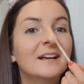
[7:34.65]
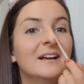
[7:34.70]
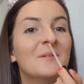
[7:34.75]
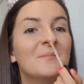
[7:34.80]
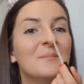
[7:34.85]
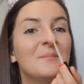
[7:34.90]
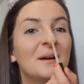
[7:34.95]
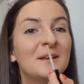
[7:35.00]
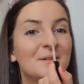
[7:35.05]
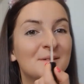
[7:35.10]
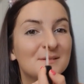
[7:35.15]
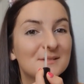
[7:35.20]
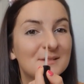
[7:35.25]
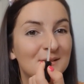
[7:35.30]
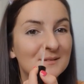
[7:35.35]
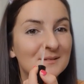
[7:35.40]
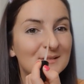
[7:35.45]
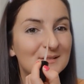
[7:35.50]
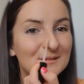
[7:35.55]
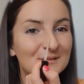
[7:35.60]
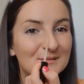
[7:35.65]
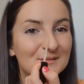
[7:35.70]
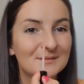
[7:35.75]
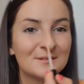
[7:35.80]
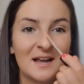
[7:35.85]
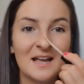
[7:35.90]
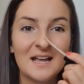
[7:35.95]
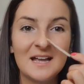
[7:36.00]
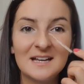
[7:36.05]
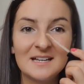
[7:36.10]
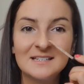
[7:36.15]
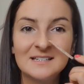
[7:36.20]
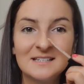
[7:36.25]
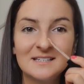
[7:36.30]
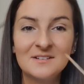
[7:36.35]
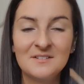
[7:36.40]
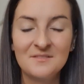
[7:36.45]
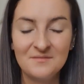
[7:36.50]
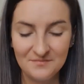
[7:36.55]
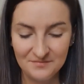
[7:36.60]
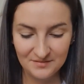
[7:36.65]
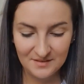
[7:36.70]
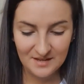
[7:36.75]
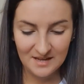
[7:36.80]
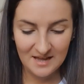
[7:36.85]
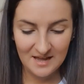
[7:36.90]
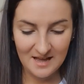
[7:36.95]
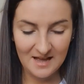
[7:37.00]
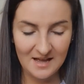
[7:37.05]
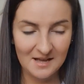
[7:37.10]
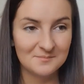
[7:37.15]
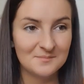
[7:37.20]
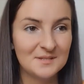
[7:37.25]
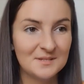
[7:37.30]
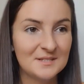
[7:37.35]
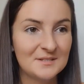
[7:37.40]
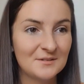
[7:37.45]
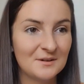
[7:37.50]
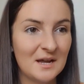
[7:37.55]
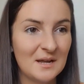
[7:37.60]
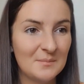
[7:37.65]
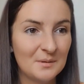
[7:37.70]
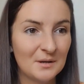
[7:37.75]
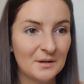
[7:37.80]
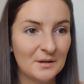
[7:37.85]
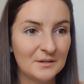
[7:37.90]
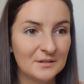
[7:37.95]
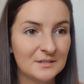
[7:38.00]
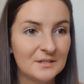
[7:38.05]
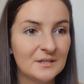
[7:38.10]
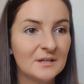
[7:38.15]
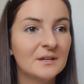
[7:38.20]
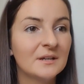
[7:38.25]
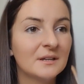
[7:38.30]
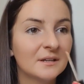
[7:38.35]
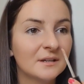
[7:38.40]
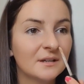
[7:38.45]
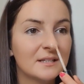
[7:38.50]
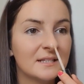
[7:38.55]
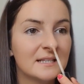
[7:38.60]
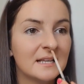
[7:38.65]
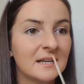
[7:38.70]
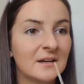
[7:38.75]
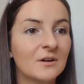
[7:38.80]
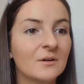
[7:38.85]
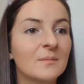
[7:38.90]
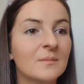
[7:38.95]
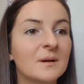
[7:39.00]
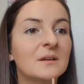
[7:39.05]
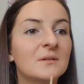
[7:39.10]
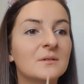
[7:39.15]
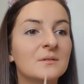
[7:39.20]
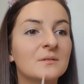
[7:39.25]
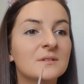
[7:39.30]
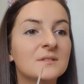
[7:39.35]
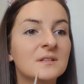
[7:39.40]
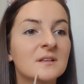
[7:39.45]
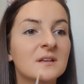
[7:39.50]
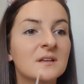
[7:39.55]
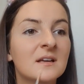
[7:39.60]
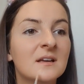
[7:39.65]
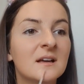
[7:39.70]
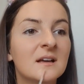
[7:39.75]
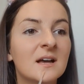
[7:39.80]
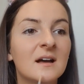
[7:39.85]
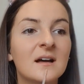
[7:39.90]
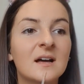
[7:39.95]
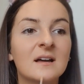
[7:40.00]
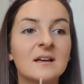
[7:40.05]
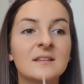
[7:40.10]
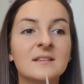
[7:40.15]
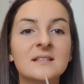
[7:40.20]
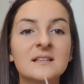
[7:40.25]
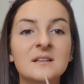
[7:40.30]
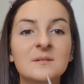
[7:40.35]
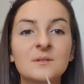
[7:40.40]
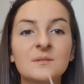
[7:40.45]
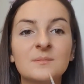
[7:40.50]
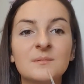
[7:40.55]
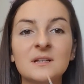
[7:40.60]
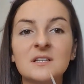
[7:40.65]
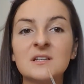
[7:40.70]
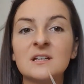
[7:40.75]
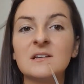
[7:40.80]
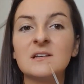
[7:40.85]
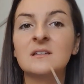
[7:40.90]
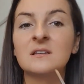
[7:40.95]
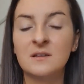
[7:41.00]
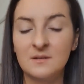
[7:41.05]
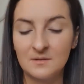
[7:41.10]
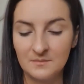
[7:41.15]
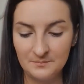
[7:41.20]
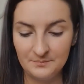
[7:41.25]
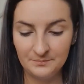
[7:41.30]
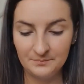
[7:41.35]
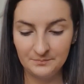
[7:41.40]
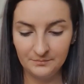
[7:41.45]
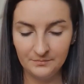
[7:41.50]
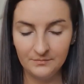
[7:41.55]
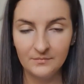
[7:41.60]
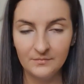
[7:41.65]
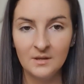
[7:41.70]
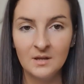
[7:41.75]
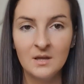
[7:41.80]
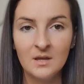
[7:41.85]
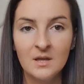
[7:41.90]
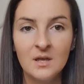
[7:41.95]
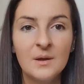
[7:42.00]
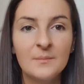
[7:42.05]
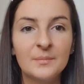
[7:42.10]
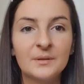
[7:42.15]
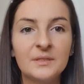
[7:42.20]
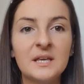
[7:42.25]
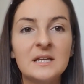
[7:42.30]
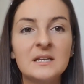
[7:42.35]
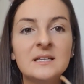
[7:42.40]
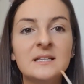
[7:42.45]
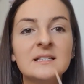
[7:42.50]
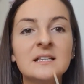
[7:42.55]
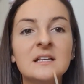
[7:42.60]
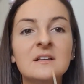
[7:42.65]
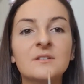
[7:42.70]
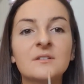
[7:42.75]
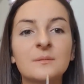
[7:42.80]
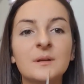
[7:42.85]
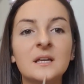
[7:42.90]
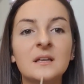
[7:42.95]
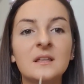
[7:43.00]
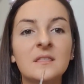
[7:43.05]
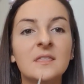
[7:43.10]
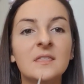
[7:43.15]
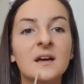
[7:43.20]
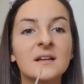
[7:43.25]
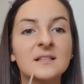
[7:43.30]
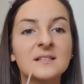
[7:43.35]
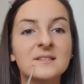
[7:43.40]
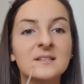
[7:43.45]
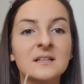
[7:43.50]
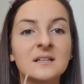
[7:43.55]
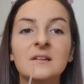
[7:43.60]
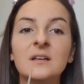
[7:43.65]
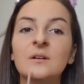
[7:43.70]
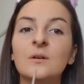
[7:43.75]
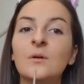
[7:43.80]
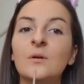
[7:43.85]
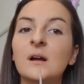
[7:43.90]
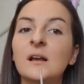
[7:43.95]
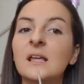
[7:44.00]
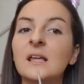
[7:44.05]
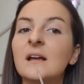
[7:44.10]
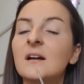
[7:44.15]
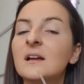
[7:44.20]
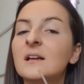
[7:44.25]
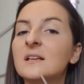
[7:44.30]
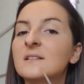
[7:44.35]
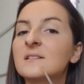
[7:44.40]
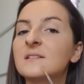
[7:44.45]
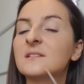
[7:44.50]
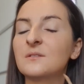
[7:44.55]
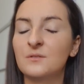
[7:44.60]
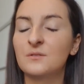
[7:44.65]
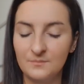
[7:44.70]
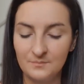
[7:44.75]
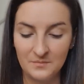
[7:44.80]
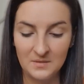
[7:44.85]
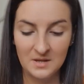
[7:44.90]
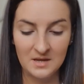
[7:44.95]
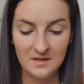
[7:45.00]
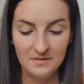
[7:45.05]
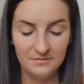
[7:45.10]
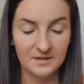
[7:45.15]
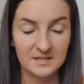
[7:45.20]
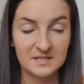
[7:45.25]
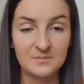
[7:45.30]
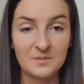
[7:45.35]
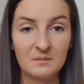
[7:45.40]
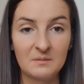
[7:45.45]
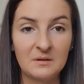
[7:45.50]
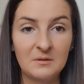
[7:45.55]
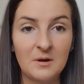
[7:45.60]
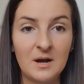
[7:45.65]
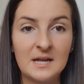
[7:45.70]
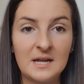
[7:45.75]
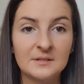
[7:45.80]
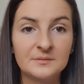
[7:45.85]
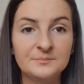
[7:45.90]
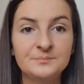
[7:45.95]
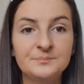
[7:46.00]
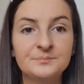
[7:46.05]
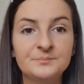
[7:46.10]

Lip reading: My nose goes so red. So I put concealer on my nose and same with my chin. But then you see for me, that's the oily area. So that's probably why.